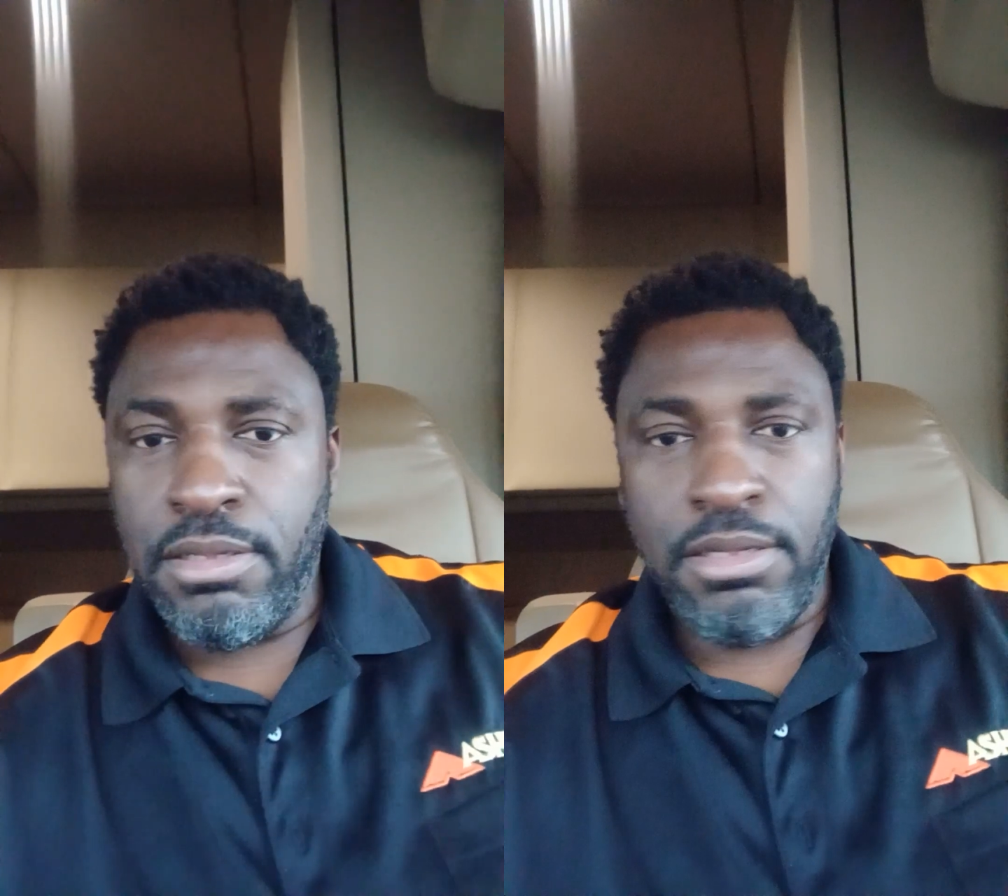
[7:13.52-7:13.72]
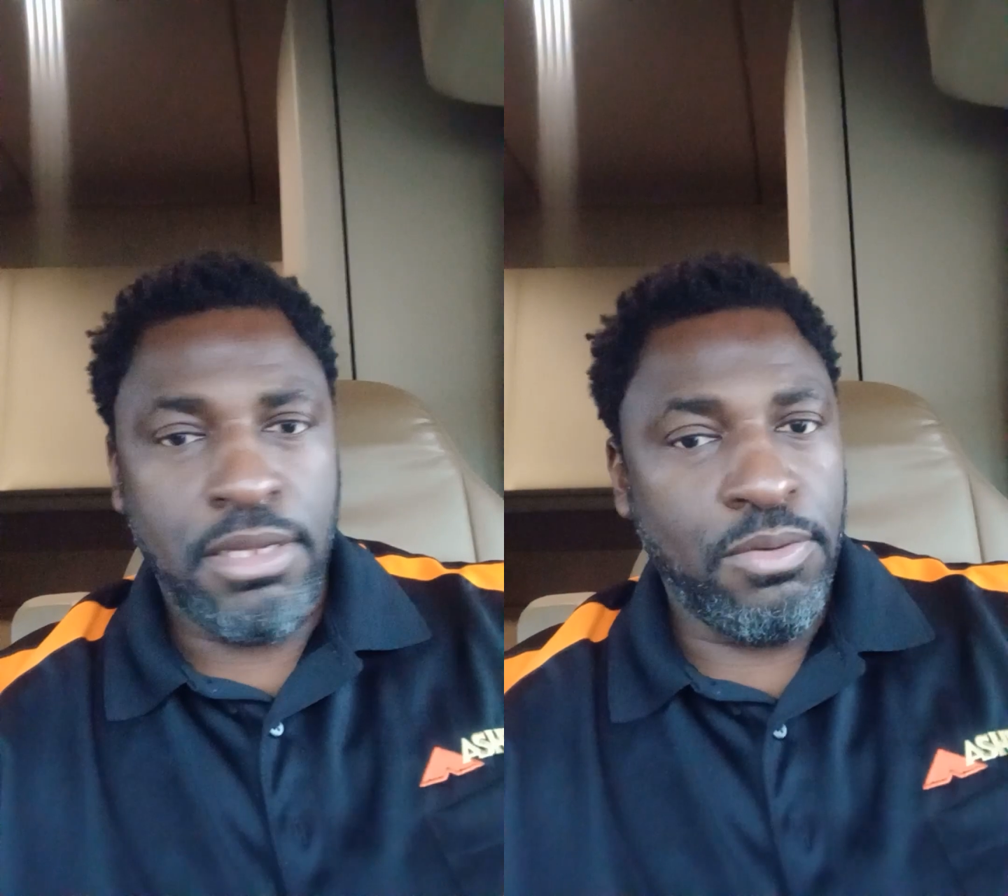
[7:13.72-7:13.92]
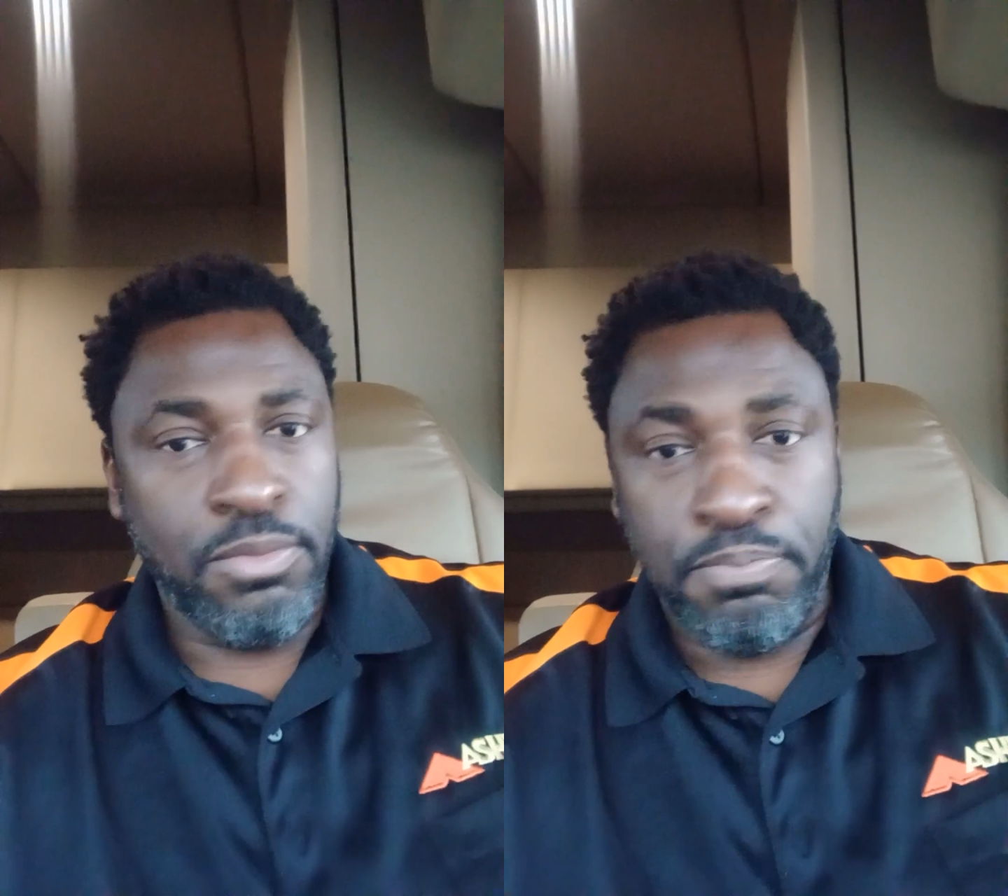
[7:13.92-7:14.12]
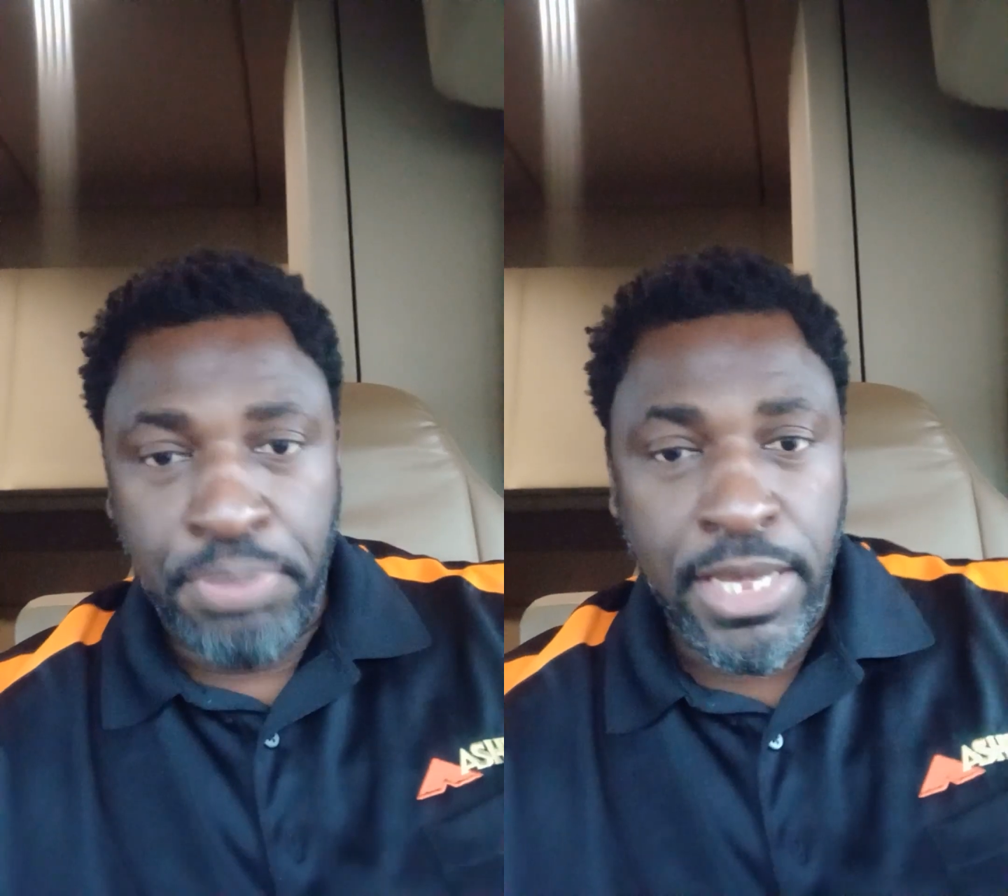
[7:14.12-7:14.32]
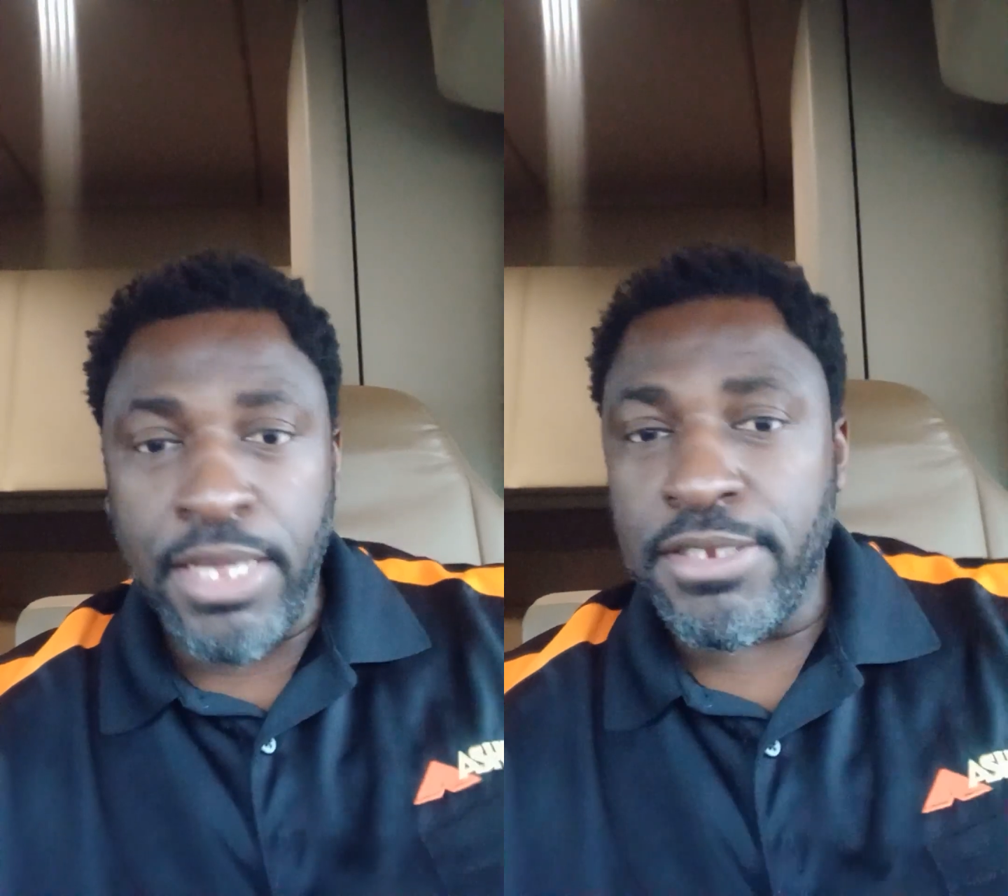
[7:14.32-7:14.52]
and
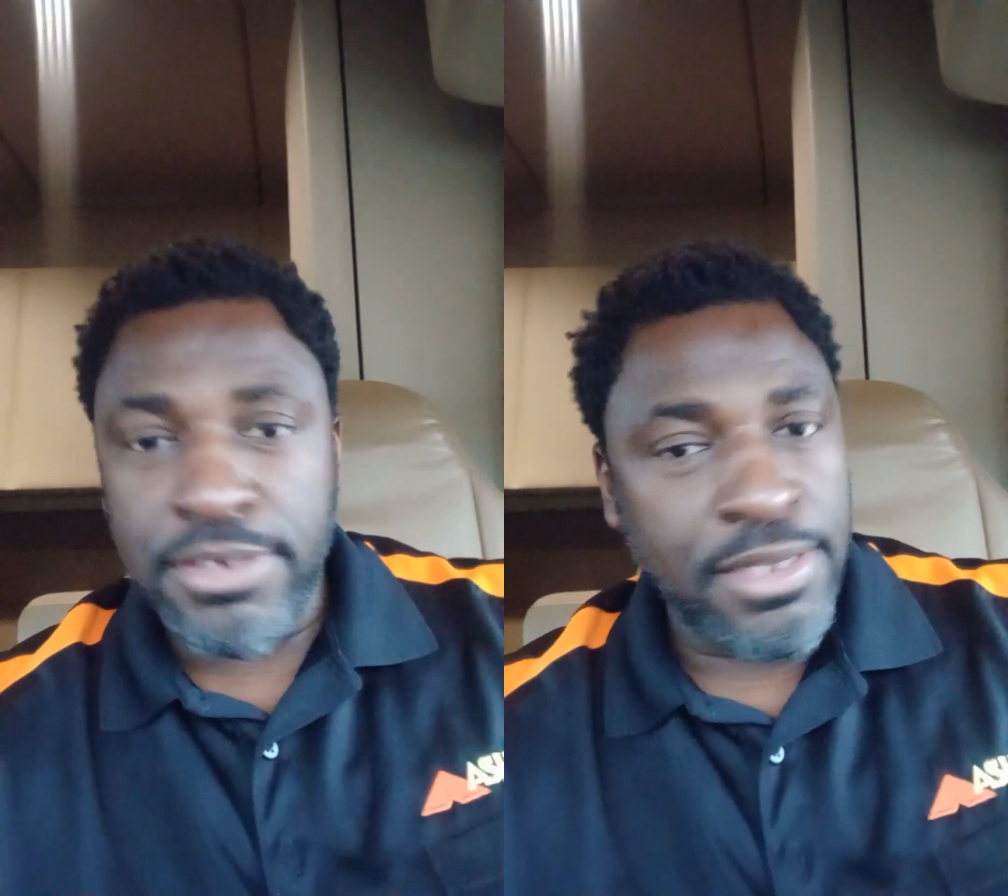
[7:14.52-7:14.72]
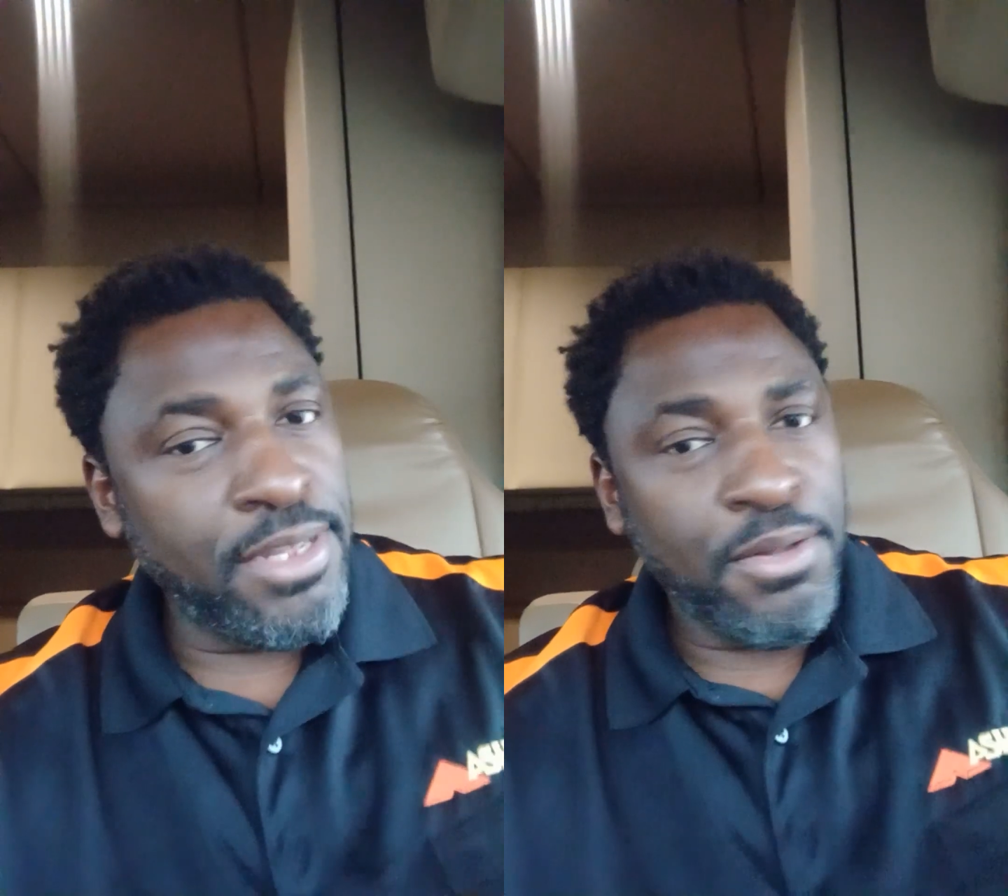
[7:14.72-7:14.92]
piss.